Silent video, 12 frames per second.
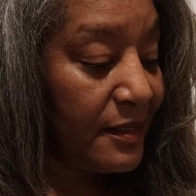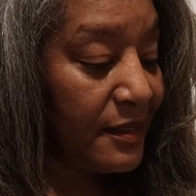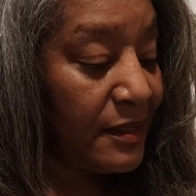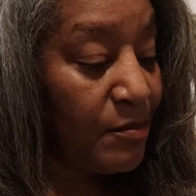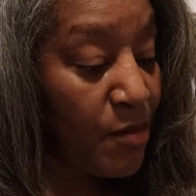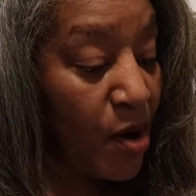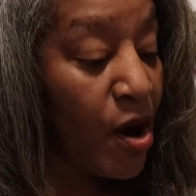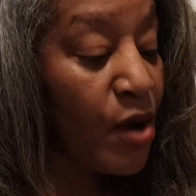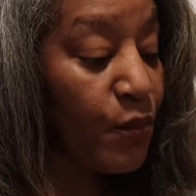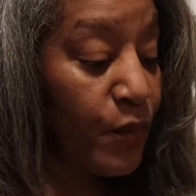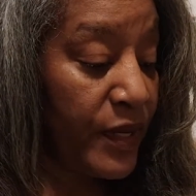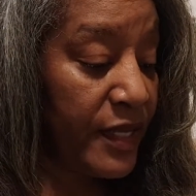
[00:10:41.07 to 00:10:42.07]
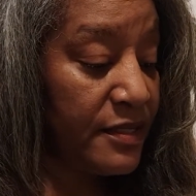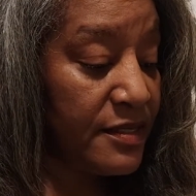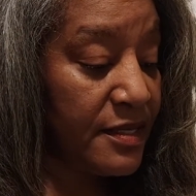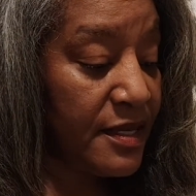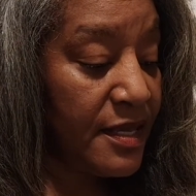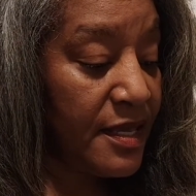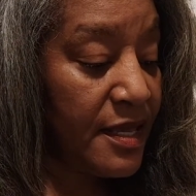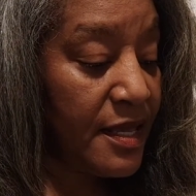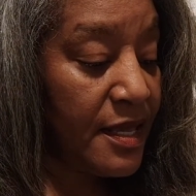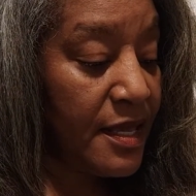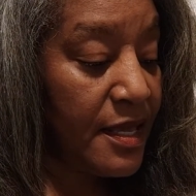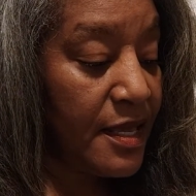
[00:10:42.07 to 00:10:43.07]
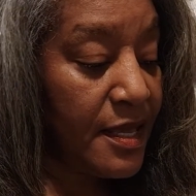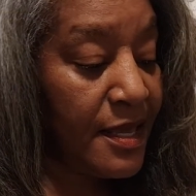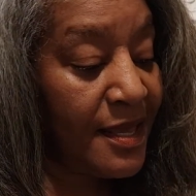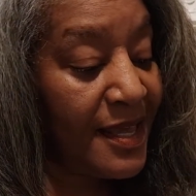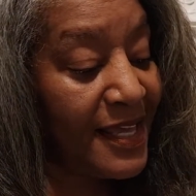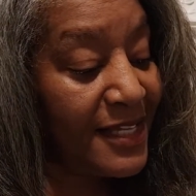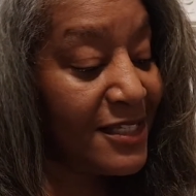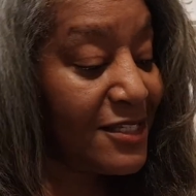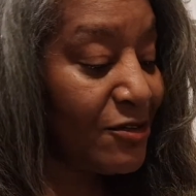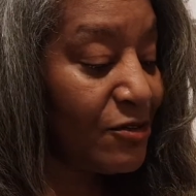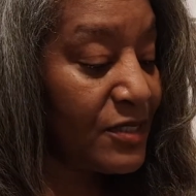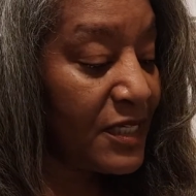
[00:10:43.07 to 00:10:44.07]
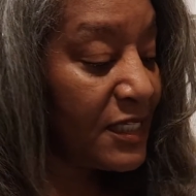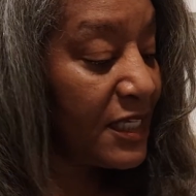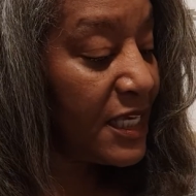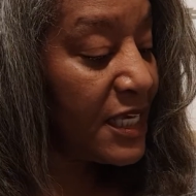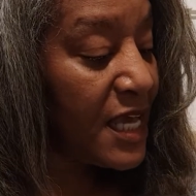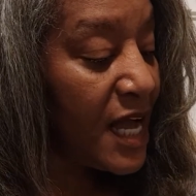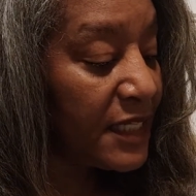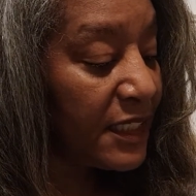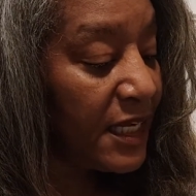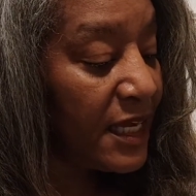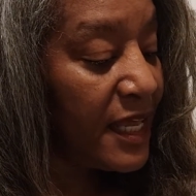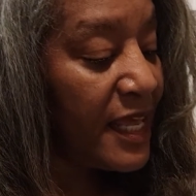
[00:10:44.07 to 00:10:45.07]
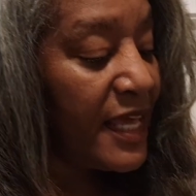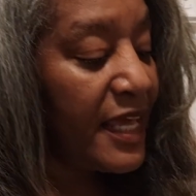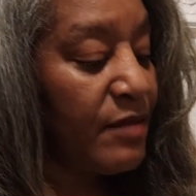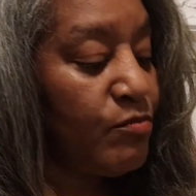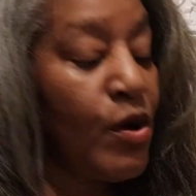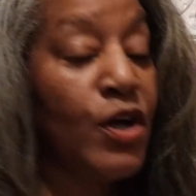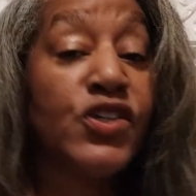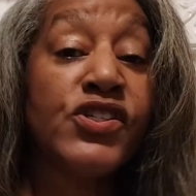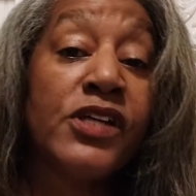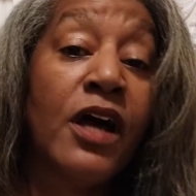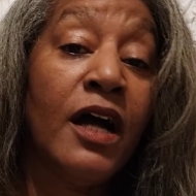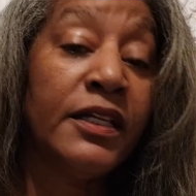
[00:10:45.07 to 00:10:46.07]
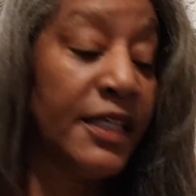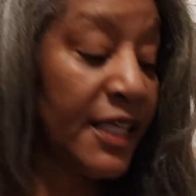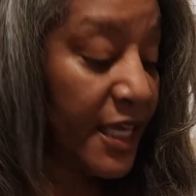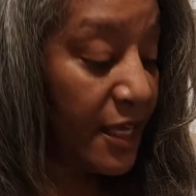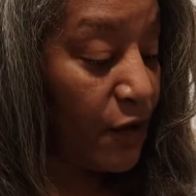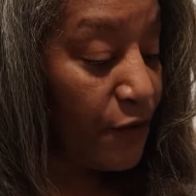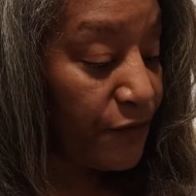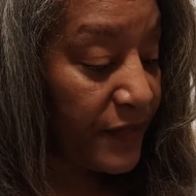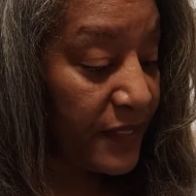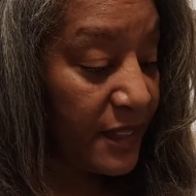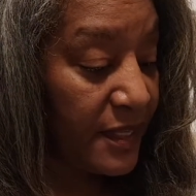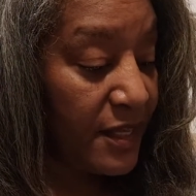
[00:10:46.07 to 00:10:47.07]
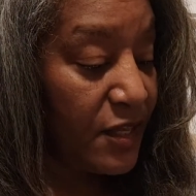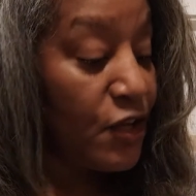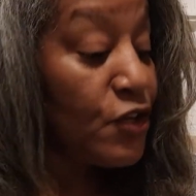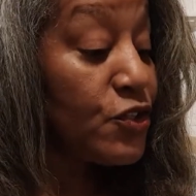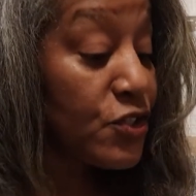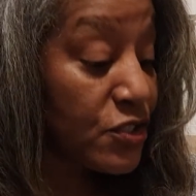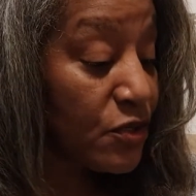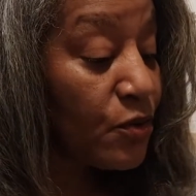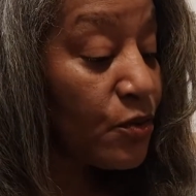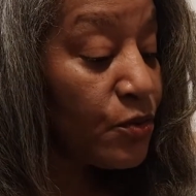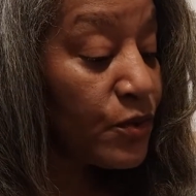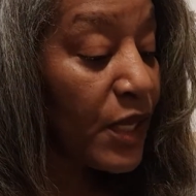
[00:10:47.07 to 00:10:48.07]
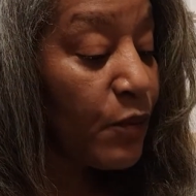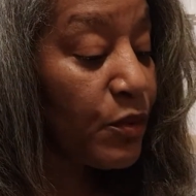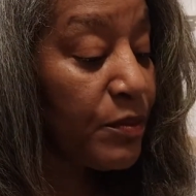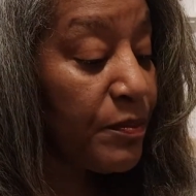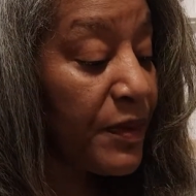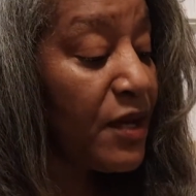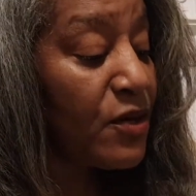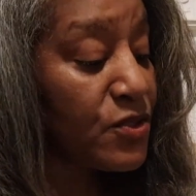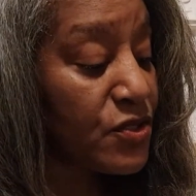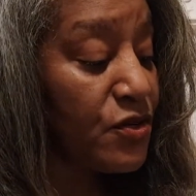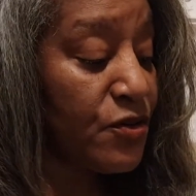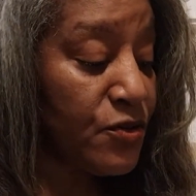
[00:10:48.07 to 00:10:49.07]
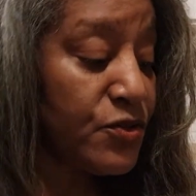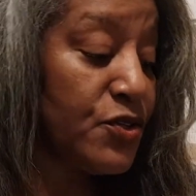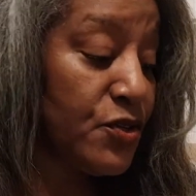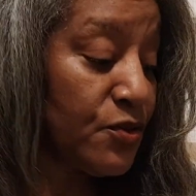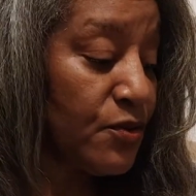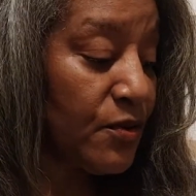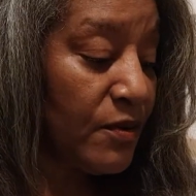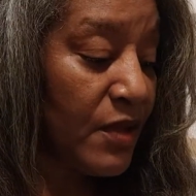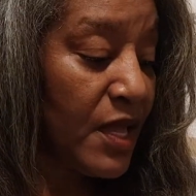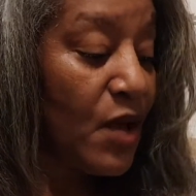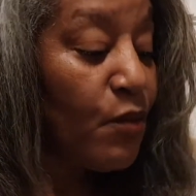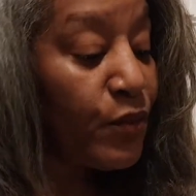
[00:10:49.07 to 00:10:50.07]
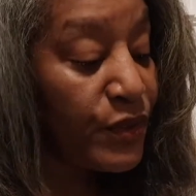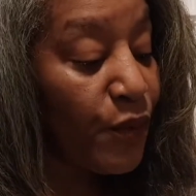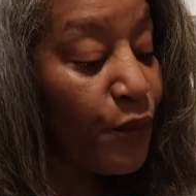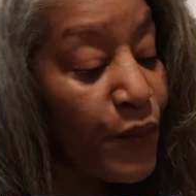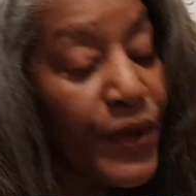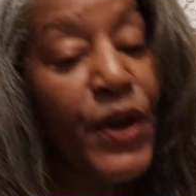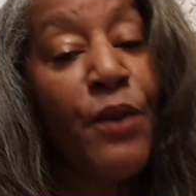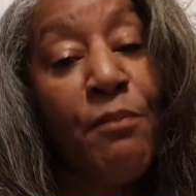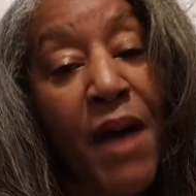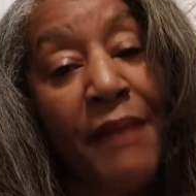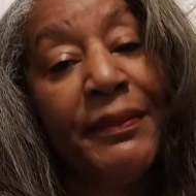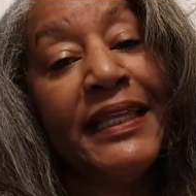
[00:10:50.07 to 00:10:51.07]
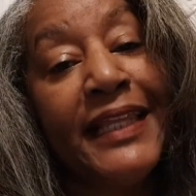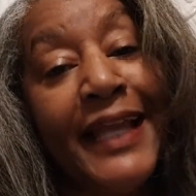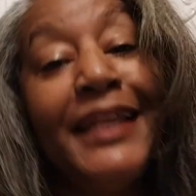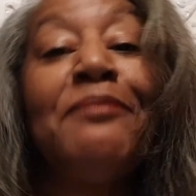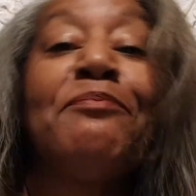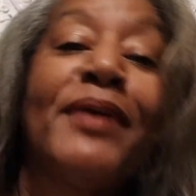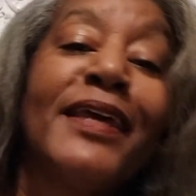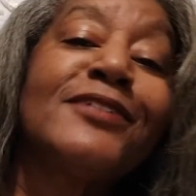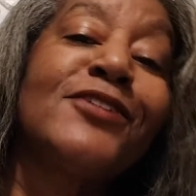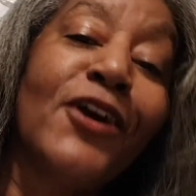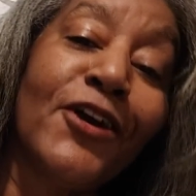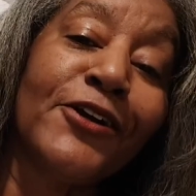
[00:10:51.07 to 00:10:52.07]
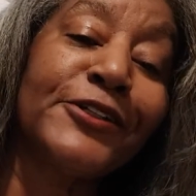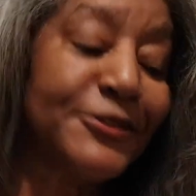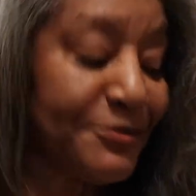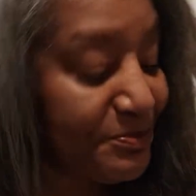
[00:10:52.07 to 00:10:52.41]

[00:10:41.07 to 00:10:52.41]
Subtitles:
Lamar went, and so did Kiana and Marshawn and Kelvin. Soon it would be her turn too, when a real Mommy Lady picked her.